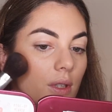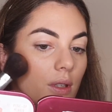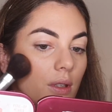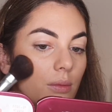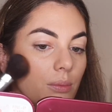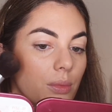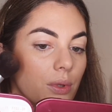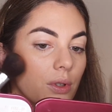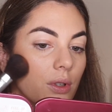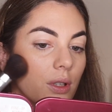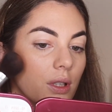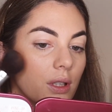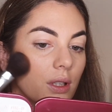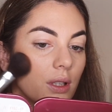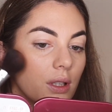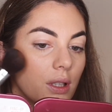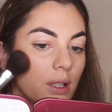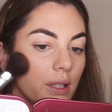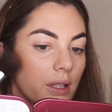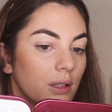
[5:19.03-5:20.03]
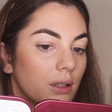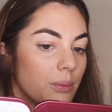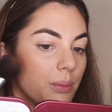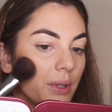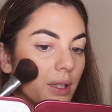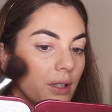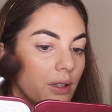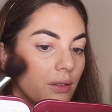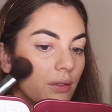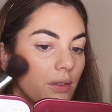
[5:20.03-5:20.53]
and put a little
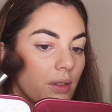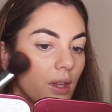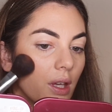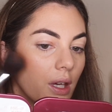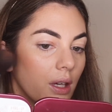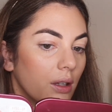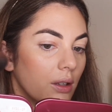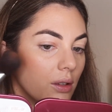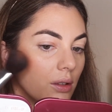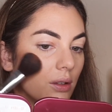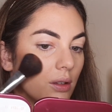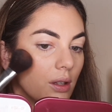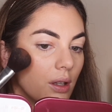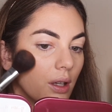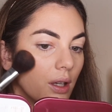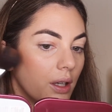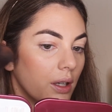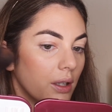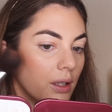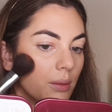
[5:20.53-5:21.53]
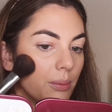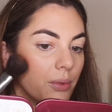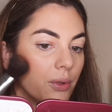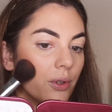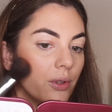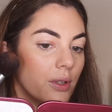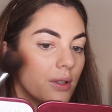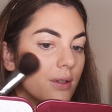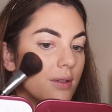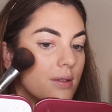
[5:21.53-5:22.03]
bit of that on the high
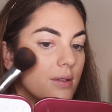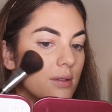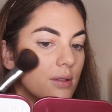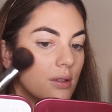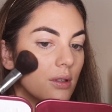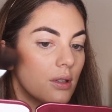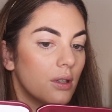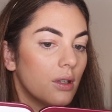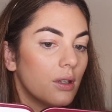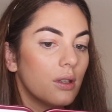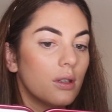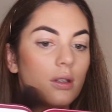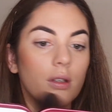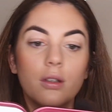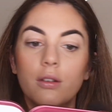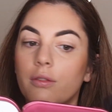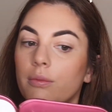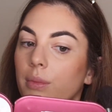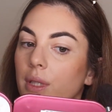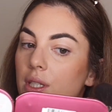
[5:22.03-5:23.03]
points of my